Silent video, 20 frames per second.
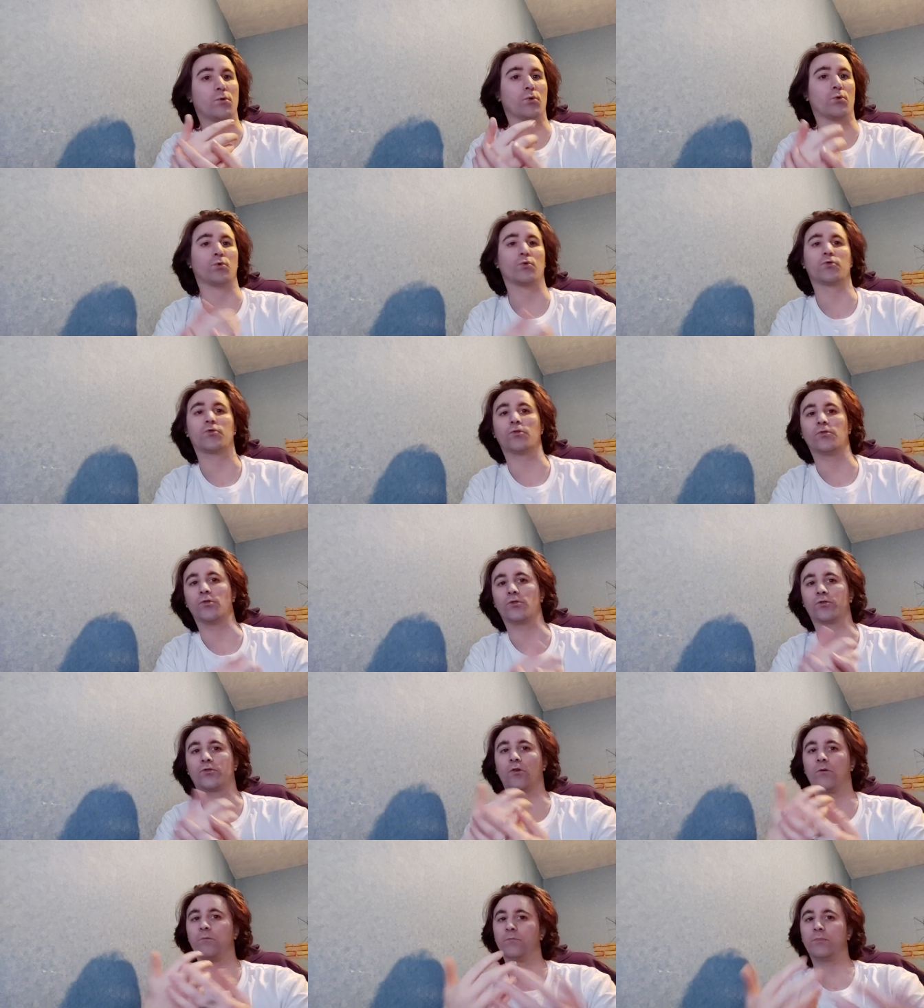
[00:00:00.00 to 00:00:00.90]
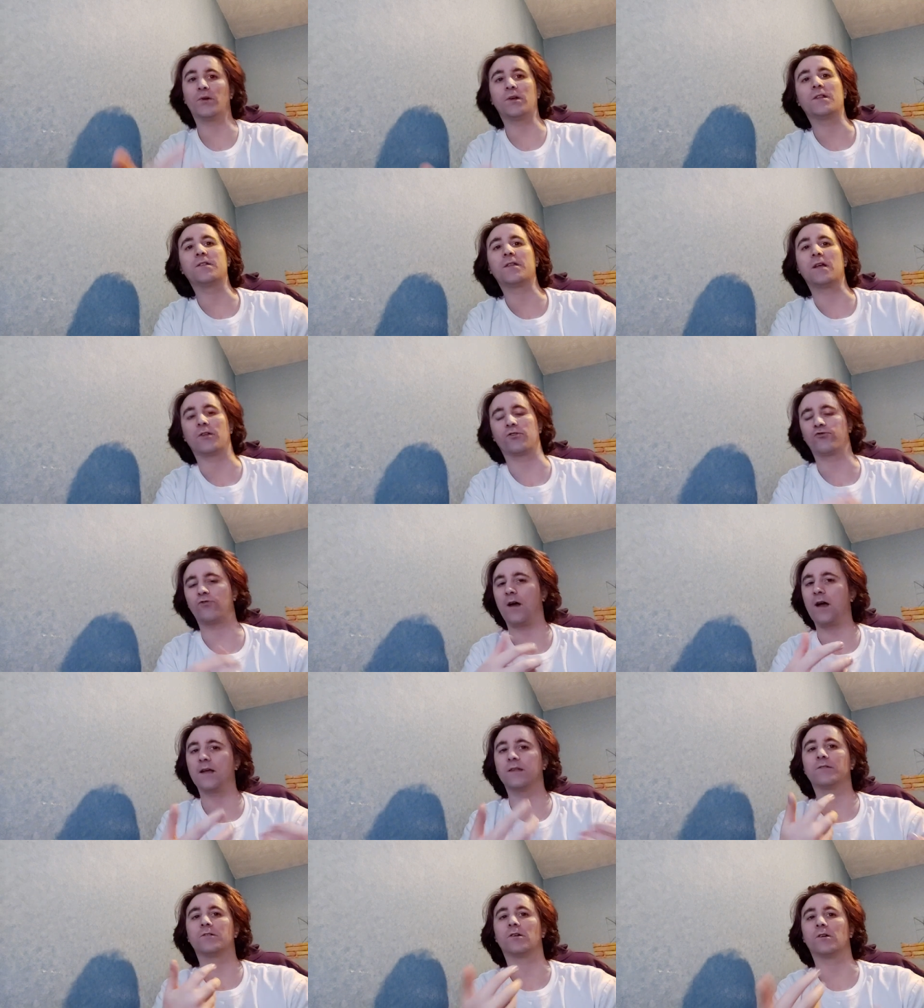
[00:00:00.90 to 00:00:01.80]
rules and there's companies that are
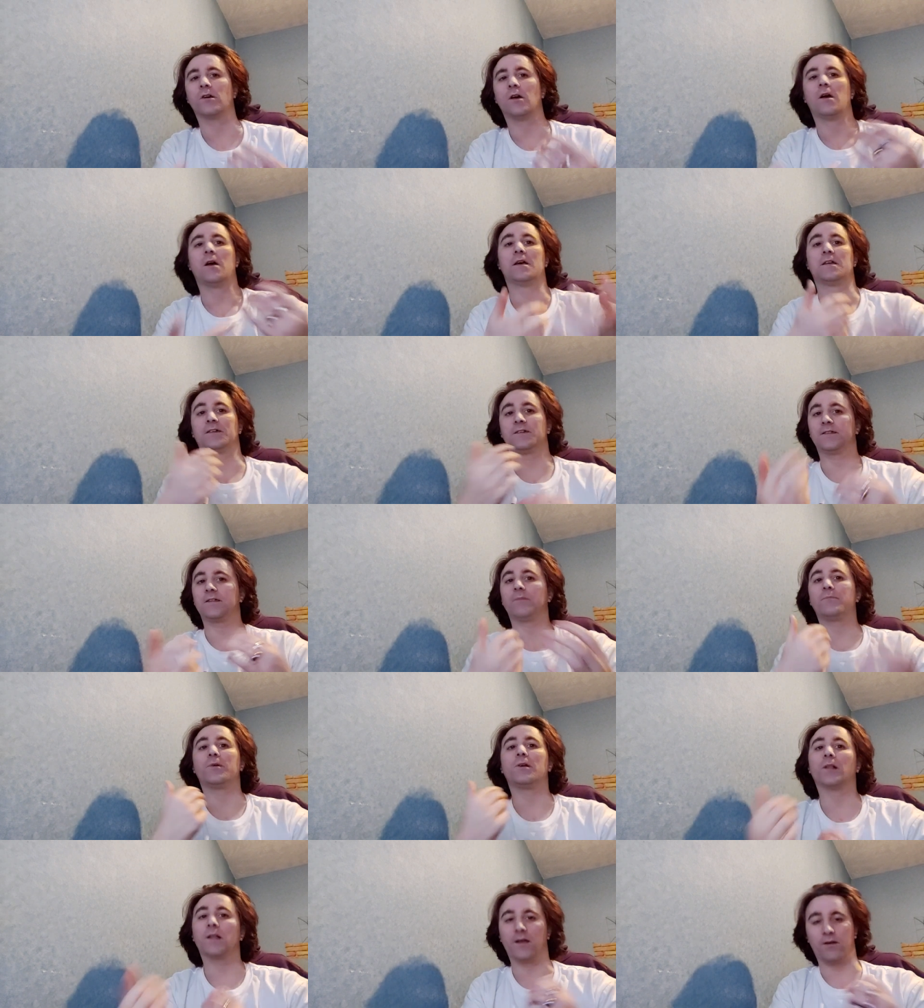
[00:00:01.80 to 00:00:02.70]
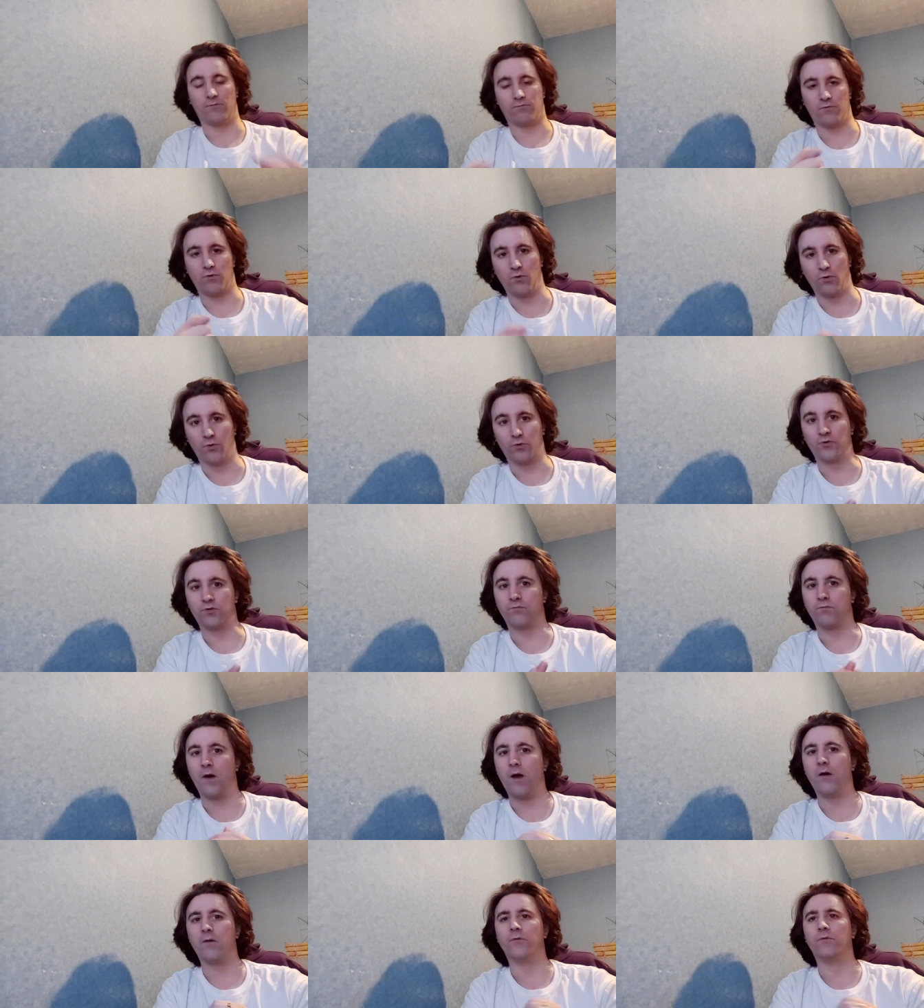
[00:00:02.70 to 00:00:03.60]
trying to stipulate rules
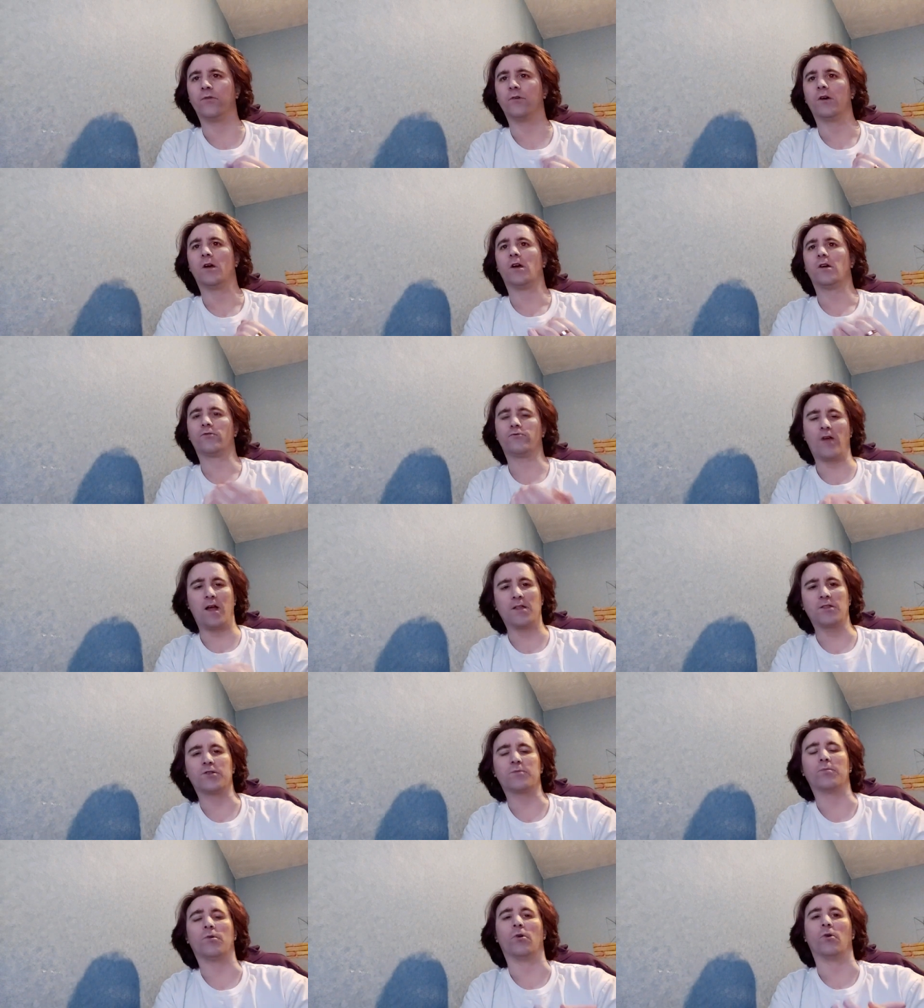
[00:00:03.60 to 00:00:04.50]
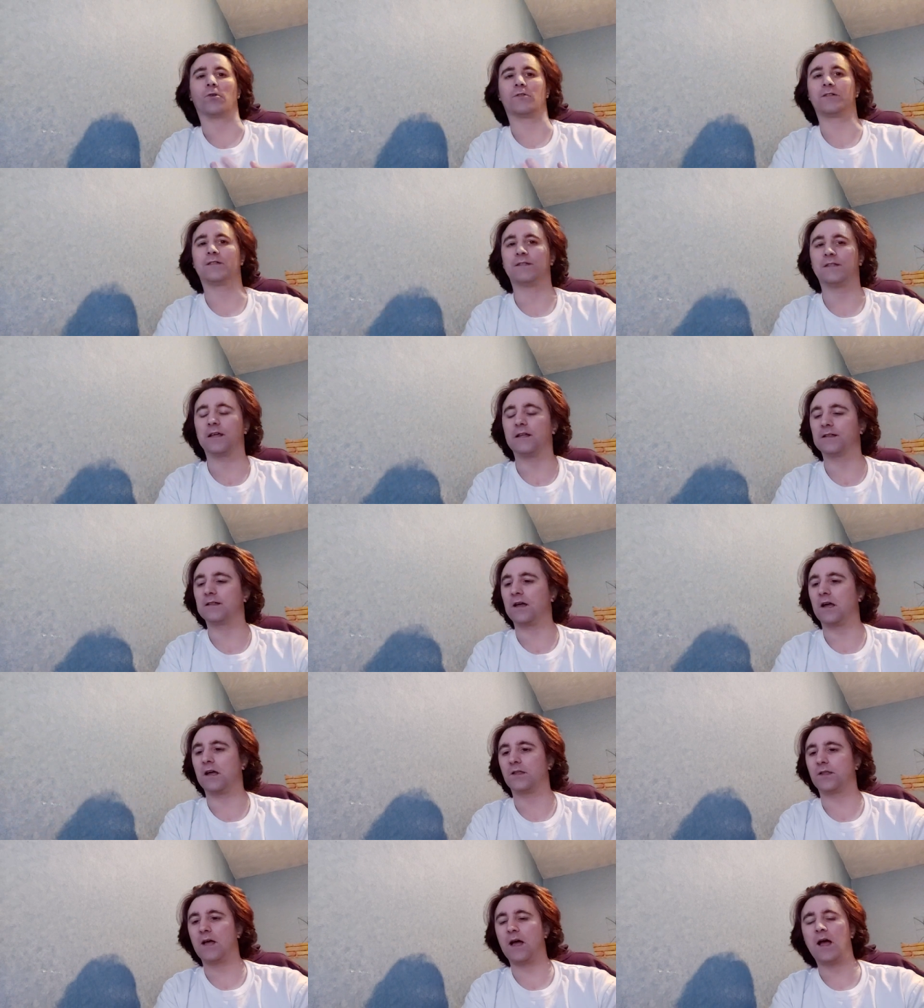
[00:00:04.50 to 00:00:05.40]
around transports and things
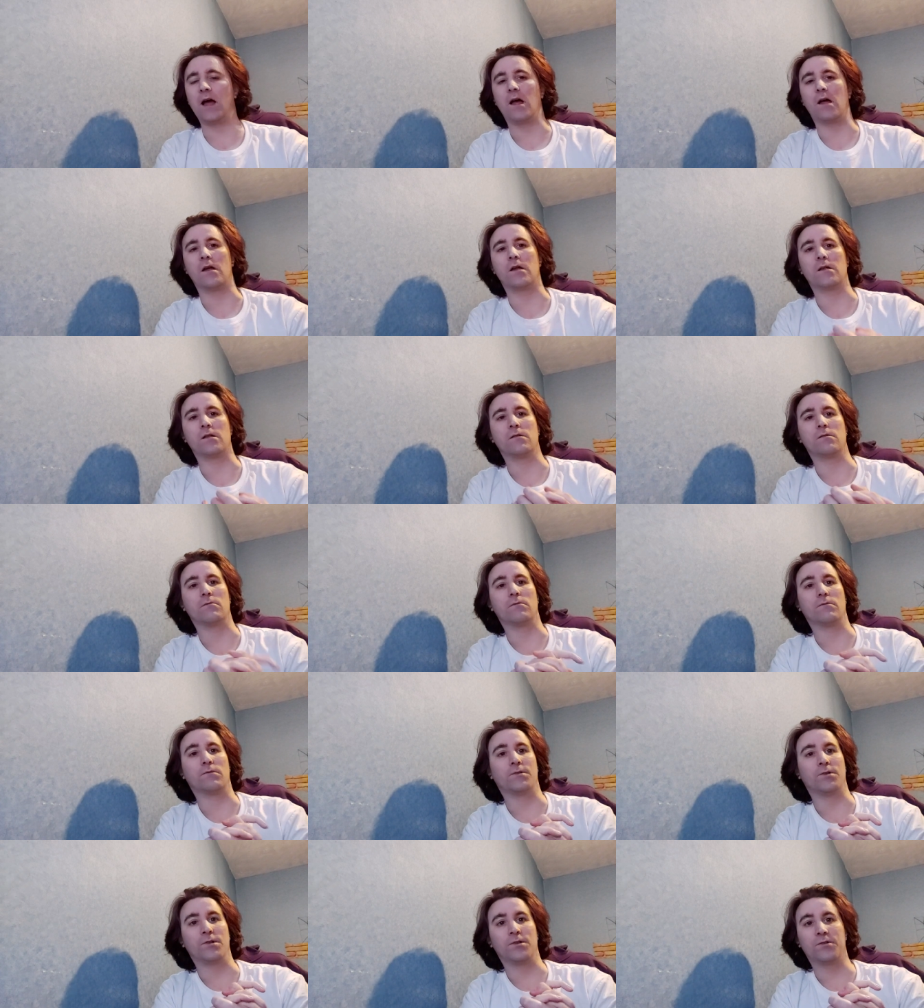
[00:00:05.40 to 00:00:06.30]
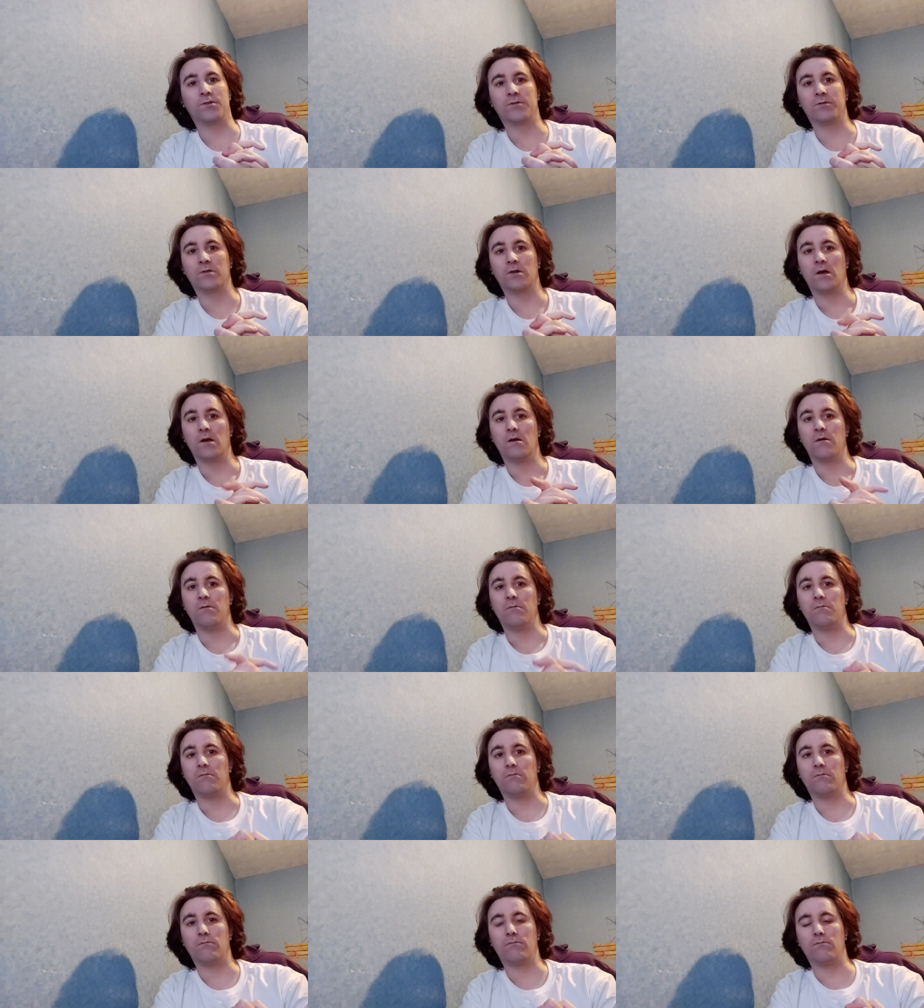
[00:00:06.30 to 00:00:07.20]
like that. And there's
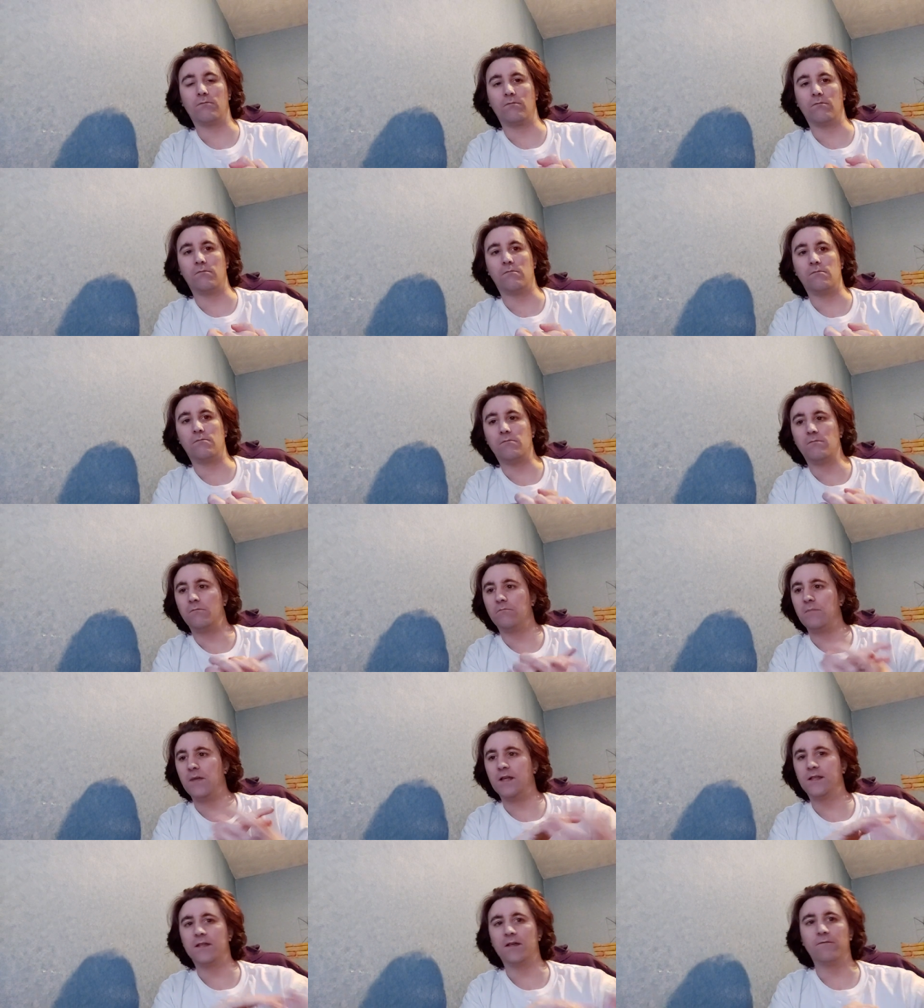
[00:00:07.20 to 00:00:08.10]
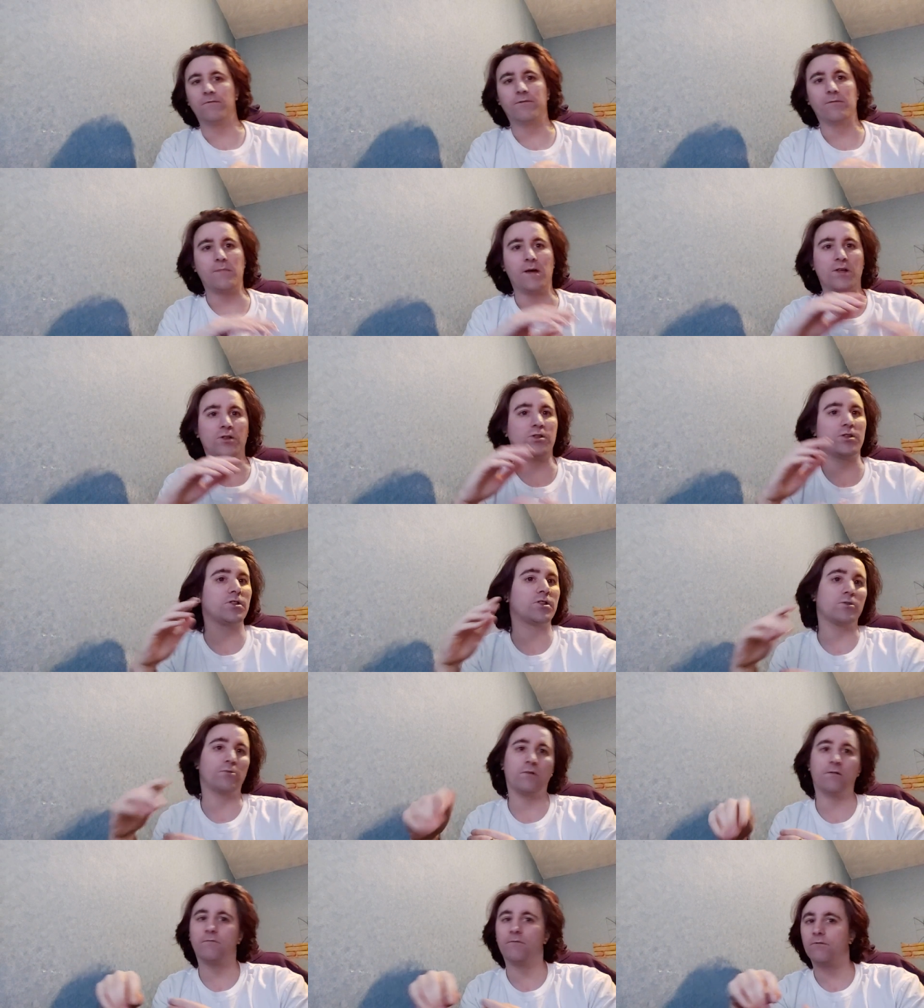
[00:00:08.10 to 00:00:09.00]
misinformation
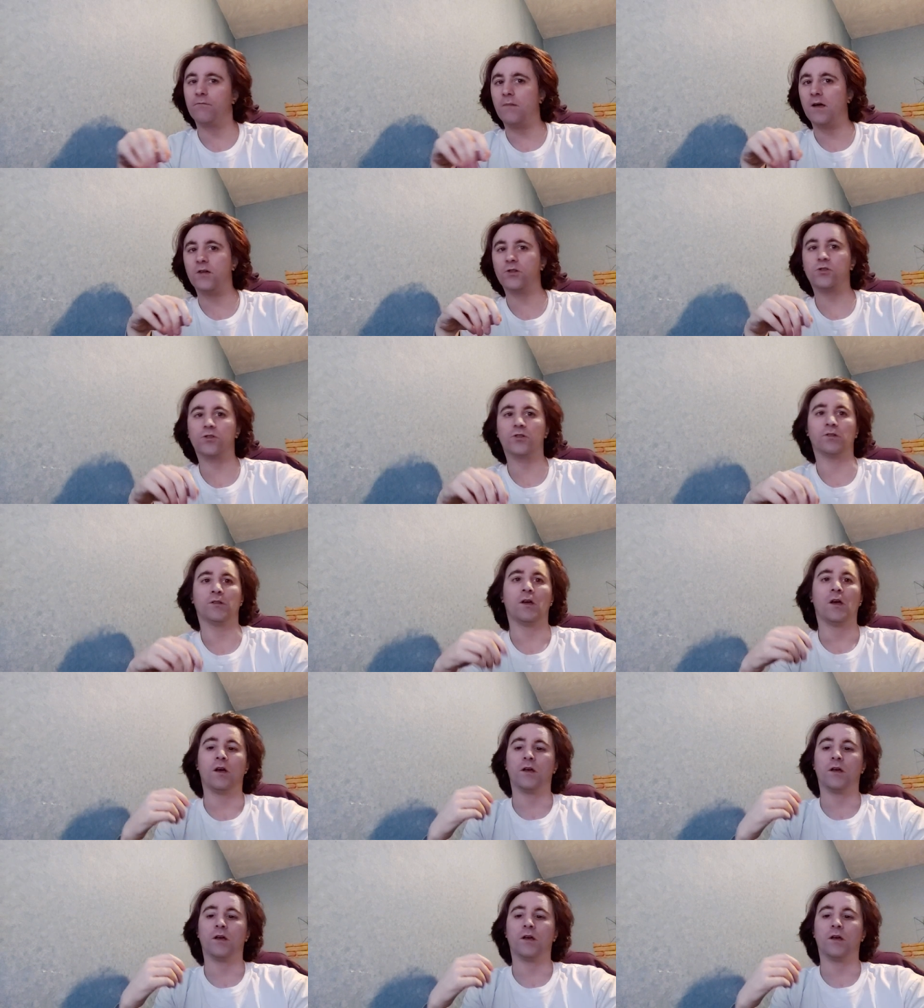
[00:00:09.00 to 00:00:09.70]
to information.